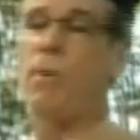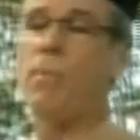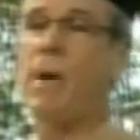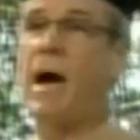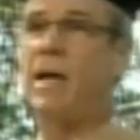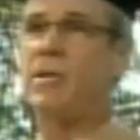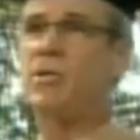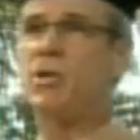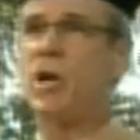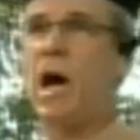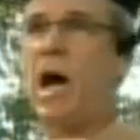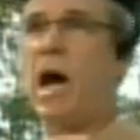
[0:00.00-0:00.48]
of
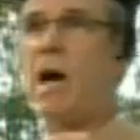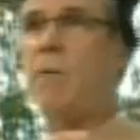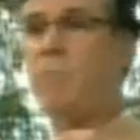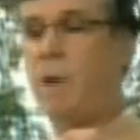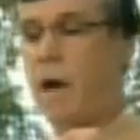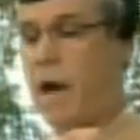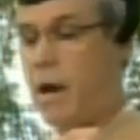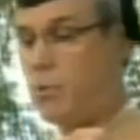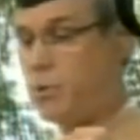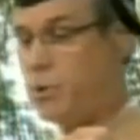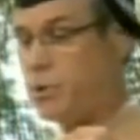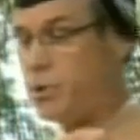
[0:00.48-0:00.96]
my job,
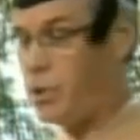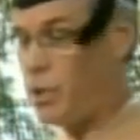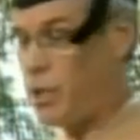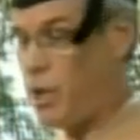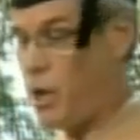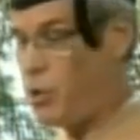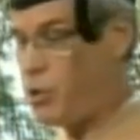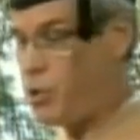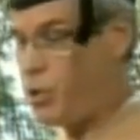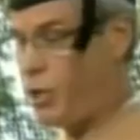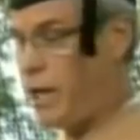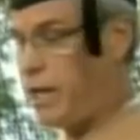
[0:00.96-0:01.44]
I was
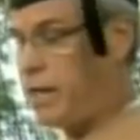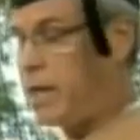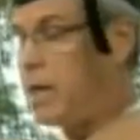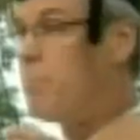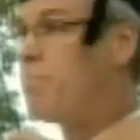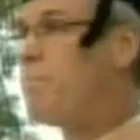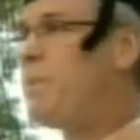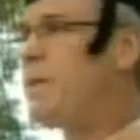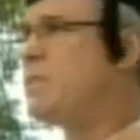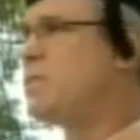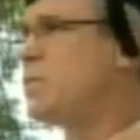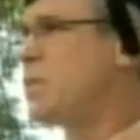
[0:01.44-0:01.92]
negotiating a
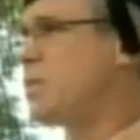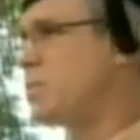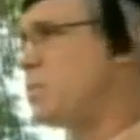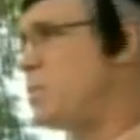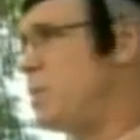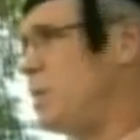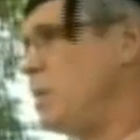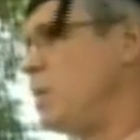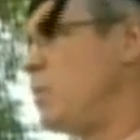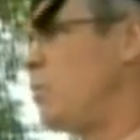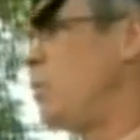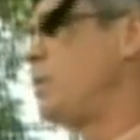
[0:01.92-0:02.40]
business
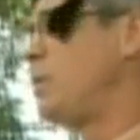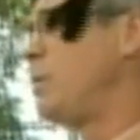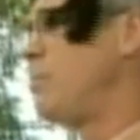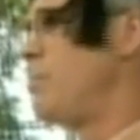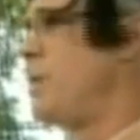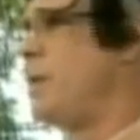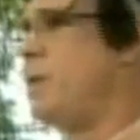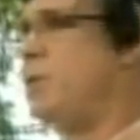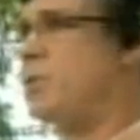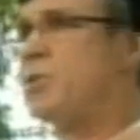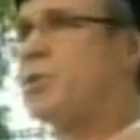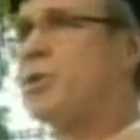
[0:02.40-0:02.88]
deal with the
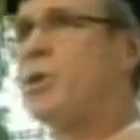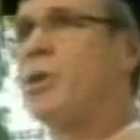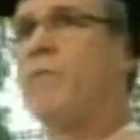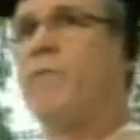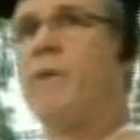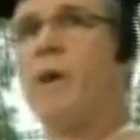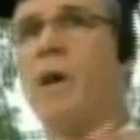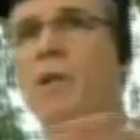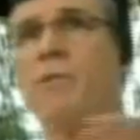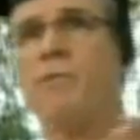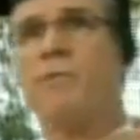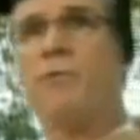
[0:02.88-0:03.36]
Minister of
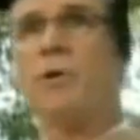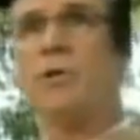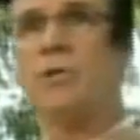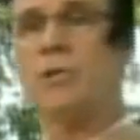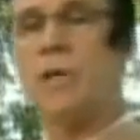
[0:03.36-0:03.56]
Health for a